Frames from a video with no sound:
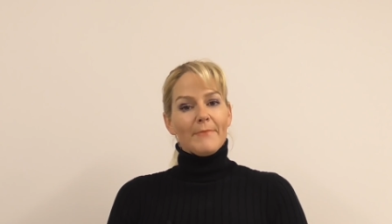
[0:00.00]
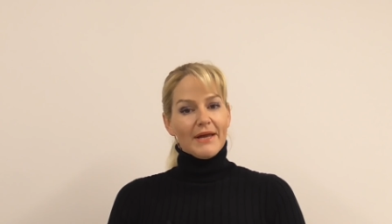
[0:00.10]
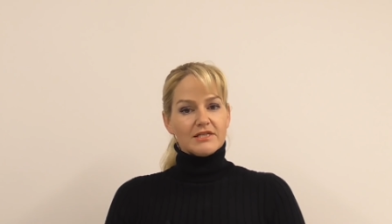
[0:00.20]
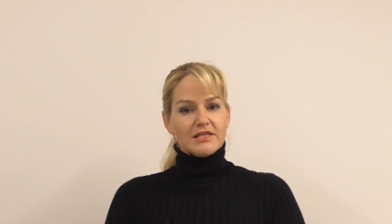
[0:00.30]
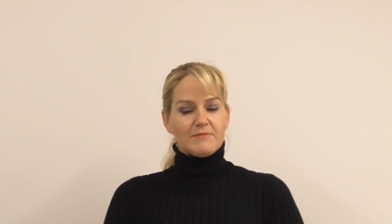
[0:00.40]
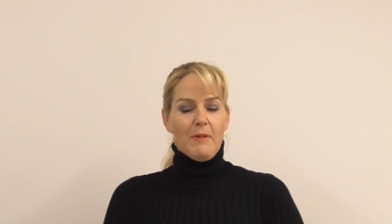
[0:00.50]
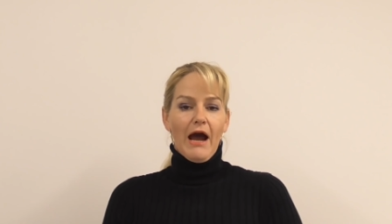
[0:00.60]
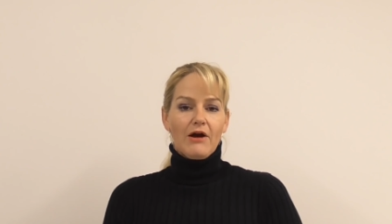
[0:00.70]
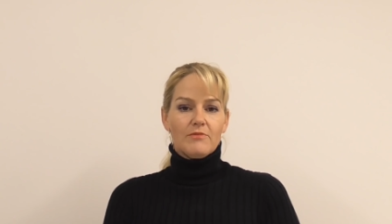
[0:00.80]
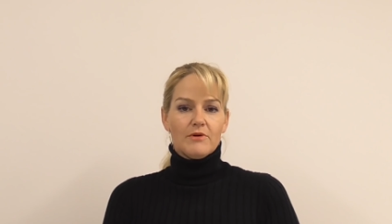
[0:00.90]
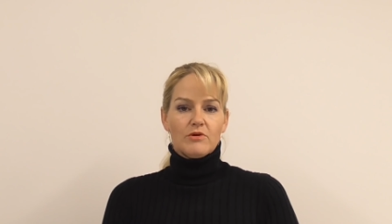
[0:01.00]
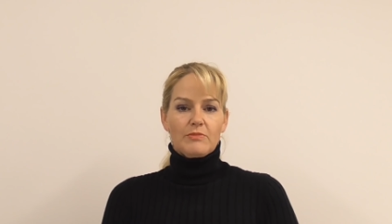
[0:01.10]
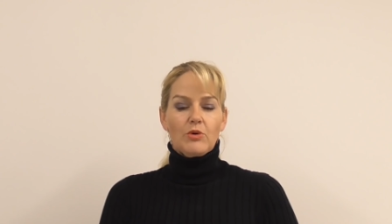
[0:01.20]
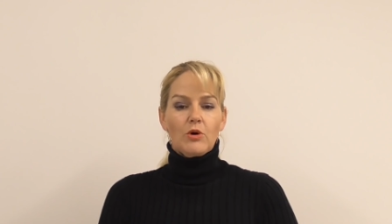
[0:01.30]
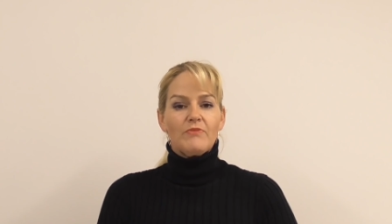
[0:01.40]
Back to this paraben
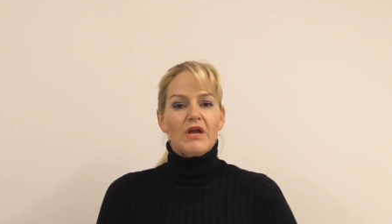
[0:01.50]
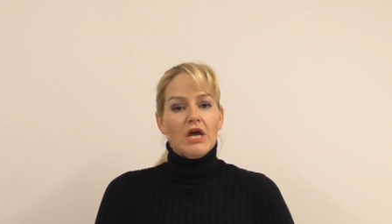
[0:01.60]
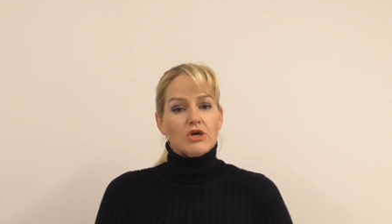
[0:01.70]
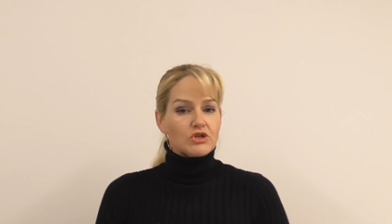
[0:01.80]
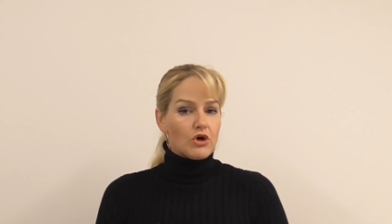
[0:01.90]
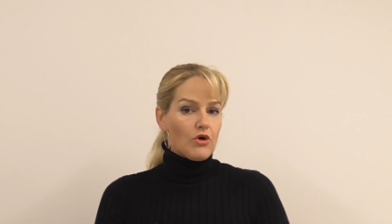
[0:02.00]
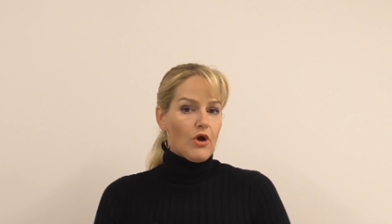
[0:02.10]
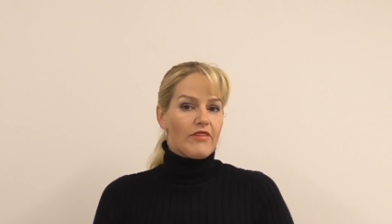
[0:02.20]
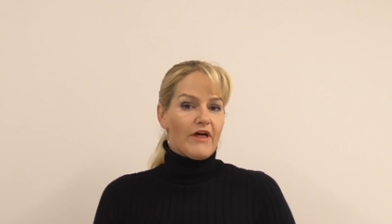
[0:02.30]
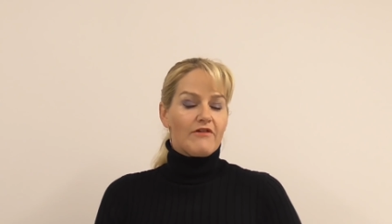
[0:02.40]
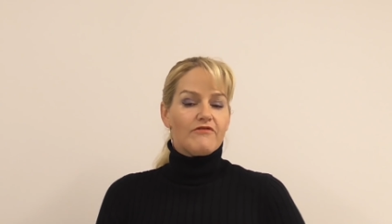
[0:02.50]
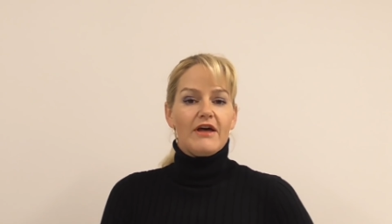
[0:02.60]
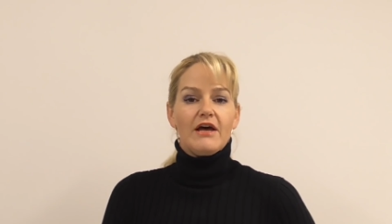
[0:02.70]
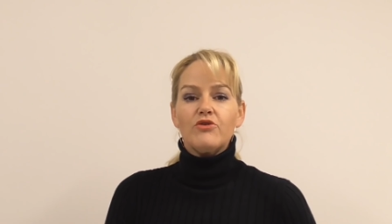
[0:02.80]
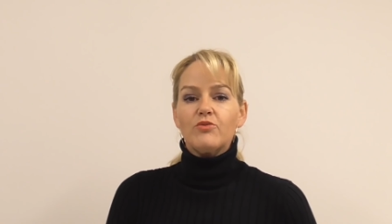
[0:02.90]
report. So
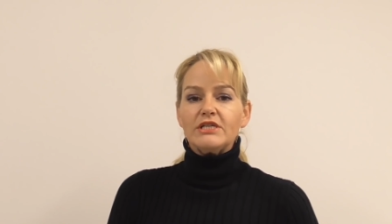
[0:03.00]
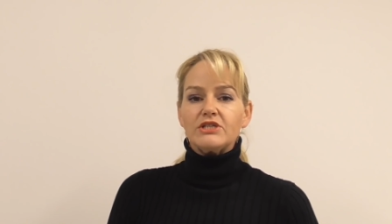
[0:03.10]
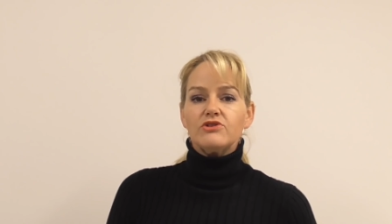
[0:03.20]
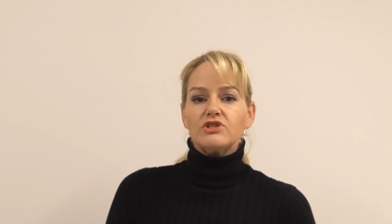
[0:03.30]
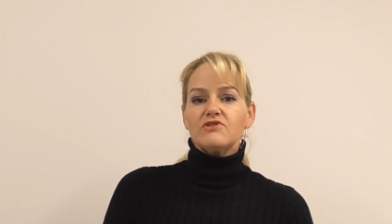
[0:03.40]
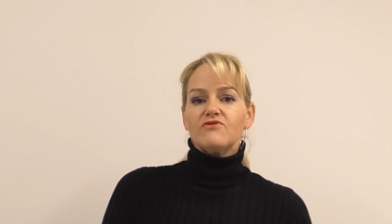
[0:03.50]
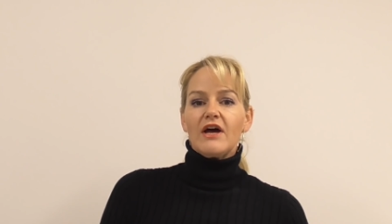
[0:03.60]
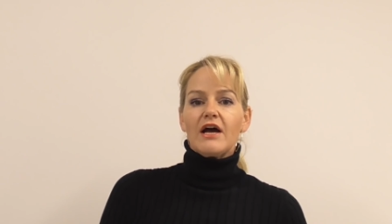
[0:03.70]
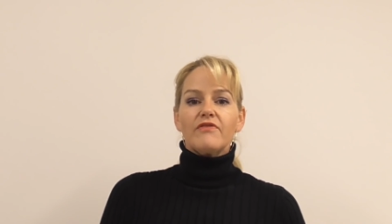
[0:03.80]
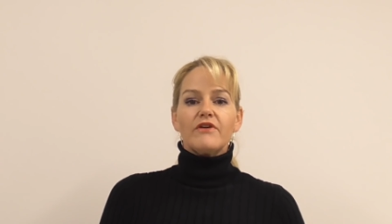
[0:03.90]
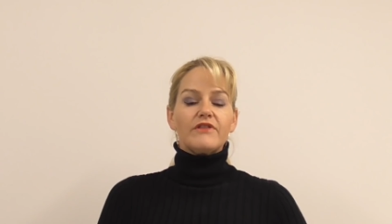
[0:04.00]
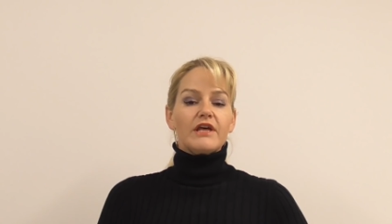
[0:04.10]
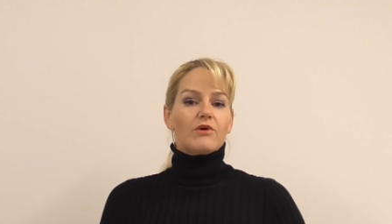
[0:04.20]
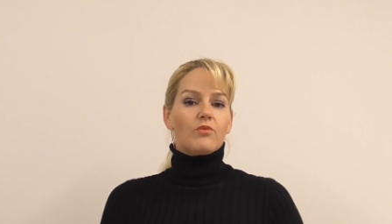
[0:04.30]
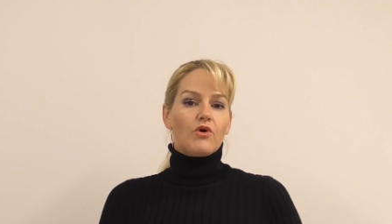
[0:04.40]
the researchers found that
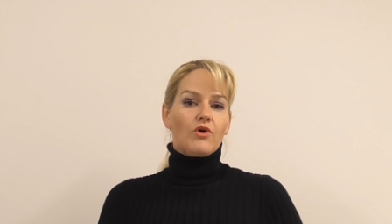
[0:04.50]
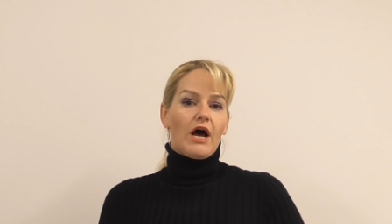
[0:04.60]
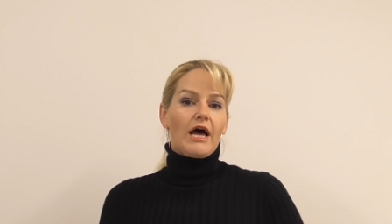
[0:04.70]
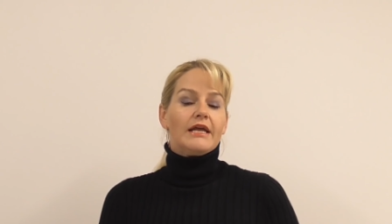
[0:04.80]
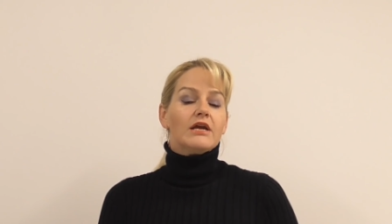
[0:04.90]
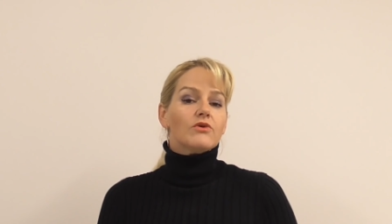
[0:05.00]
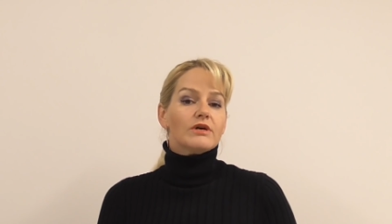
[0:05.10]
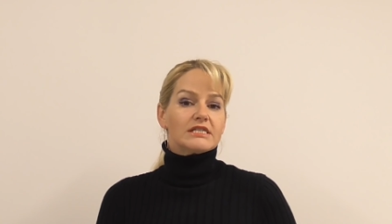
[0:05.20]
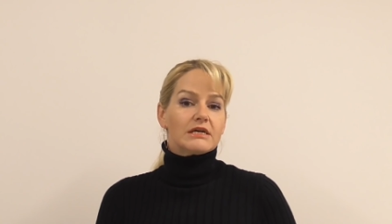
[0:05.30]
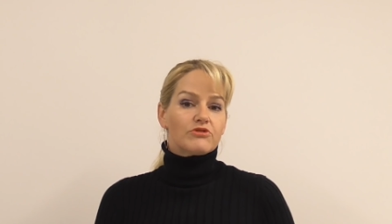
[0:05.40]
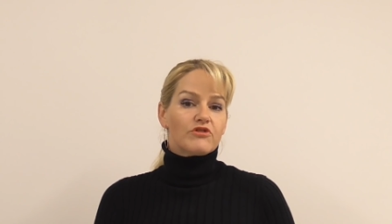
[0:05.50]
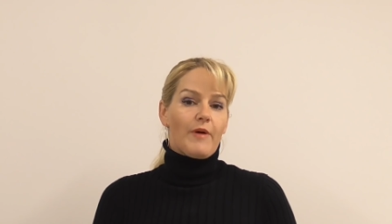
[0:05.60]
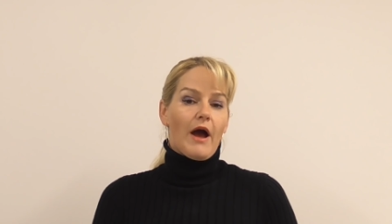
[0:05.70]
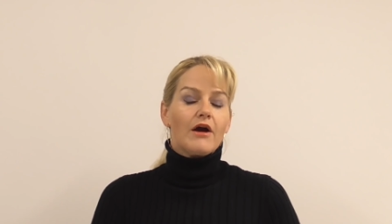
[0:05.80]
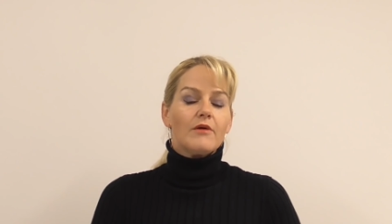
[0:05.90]
there were an increased number
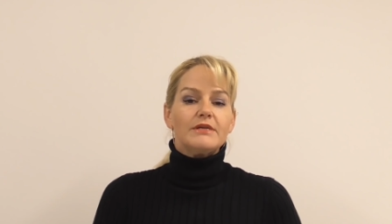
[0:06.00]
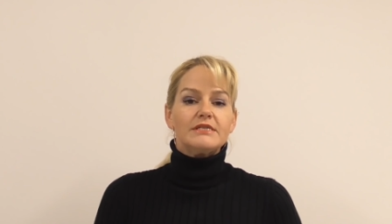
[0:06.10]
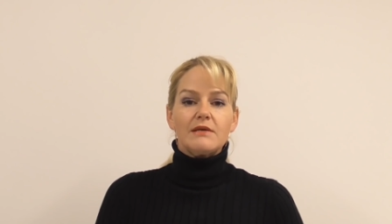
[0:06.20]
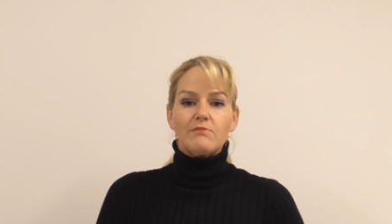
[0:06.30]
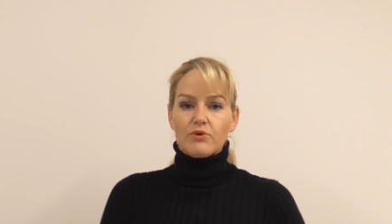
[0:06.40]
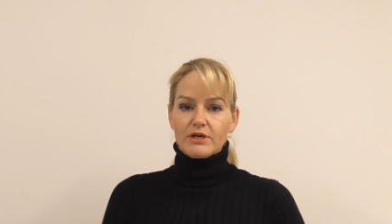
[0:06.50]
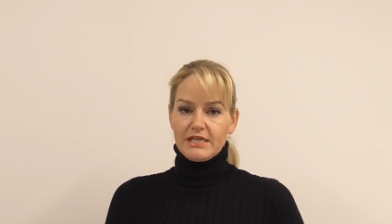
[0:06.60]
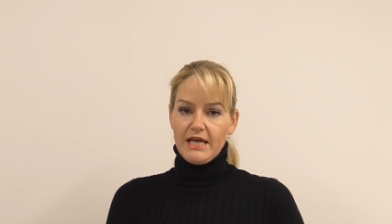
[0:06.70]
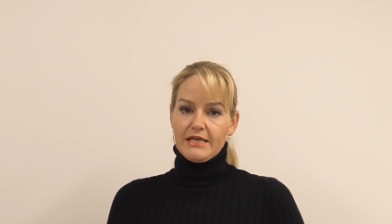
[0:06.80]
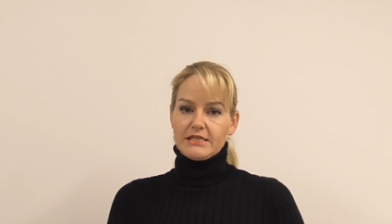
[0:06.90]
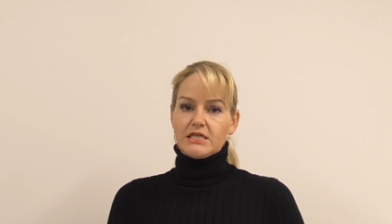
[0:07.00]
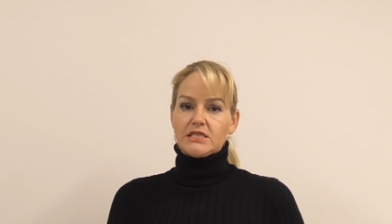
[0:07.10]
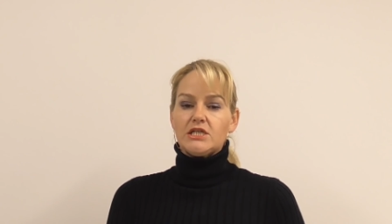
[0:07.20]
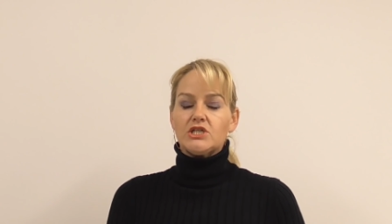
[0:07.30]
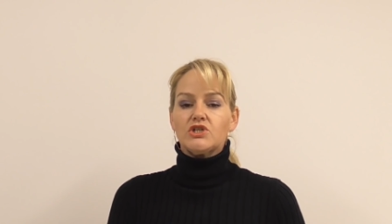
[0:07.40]
of parabens in breast cancer
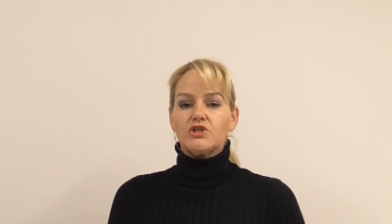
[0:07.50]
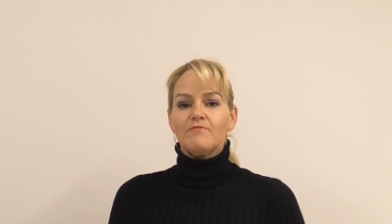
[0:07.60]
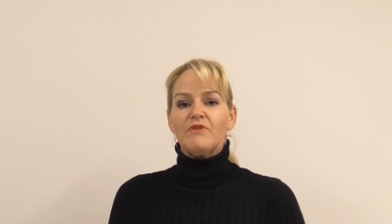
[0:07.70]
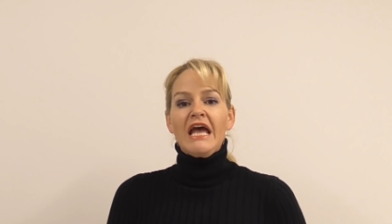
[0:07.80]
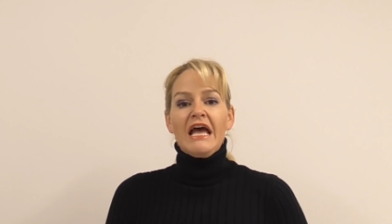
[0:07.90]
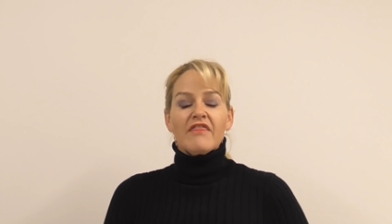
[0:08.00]
tissue.